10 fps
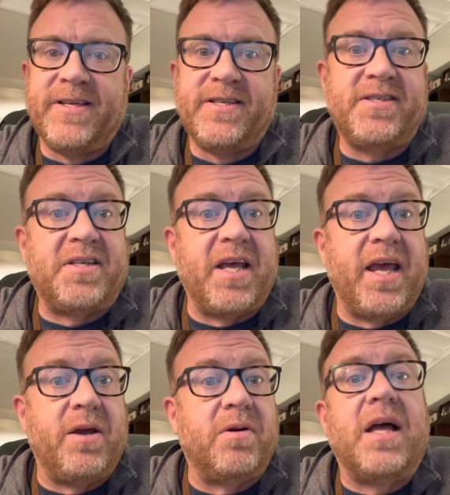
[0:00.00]

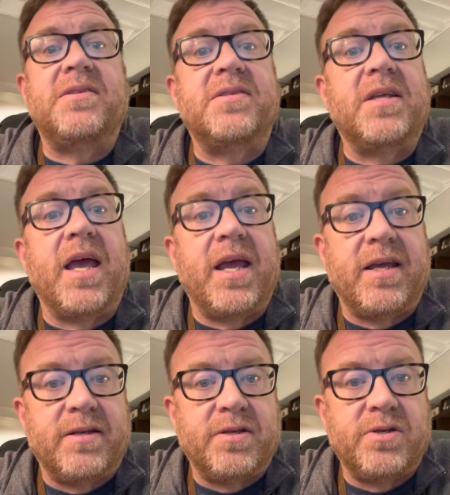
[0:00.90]
stay or not
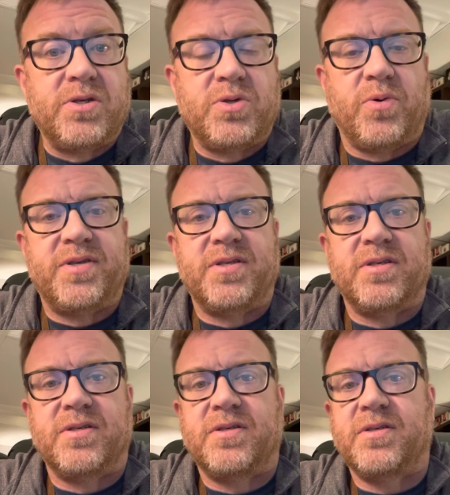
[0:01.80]
stay,
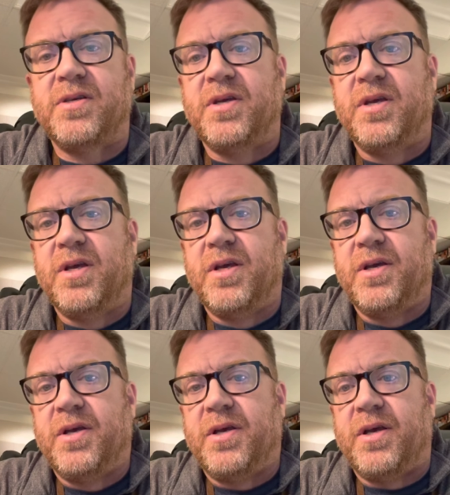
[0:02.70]
choices
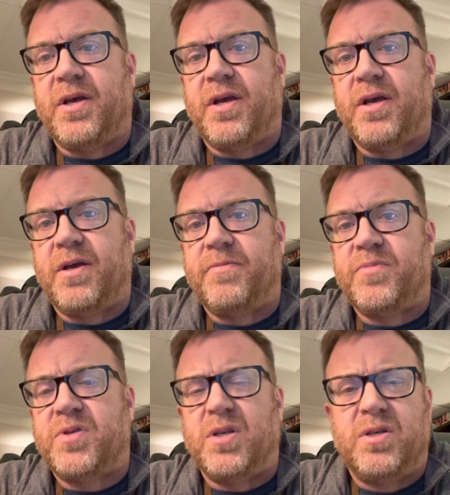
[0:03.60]

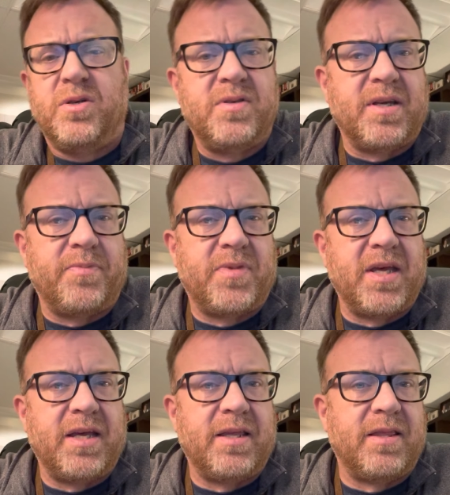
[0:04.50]
um, to do
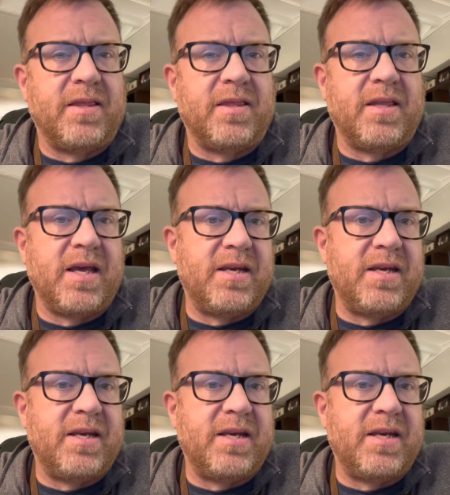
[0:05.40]
something that